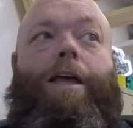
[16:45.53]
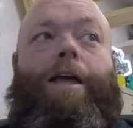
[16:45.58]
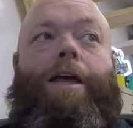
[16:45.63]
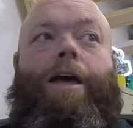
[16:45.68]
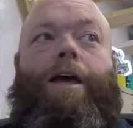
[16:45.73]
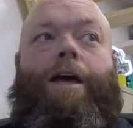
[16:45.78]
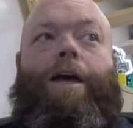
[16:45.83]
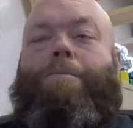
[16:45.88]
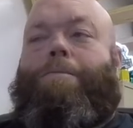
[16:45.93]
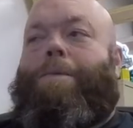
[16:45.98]

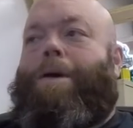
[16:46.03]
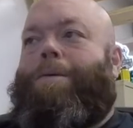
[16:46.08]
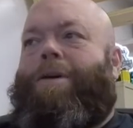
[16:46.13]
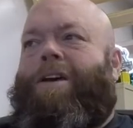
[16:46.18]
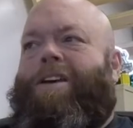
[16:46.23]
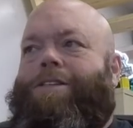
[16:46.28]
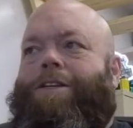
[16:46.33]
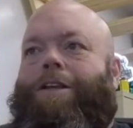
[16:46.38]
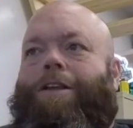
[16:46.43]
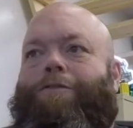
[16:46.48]
Uh, maybe
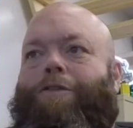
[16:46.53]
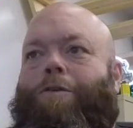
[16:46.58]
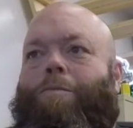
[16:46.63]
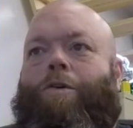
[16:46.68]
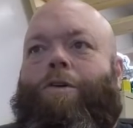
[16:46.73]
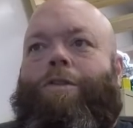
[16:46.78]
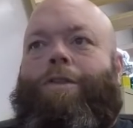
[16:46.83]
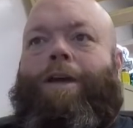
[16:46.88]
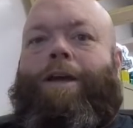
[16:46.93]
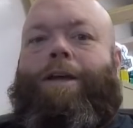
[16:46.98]
I'll sell a few
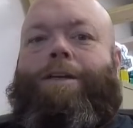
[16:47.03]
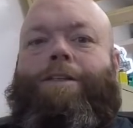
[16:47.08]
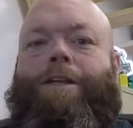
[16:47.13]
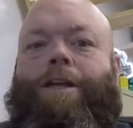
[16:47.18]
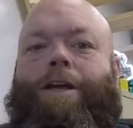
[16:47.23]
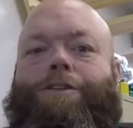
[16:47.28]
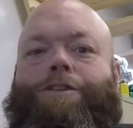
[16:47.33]
more things and I'll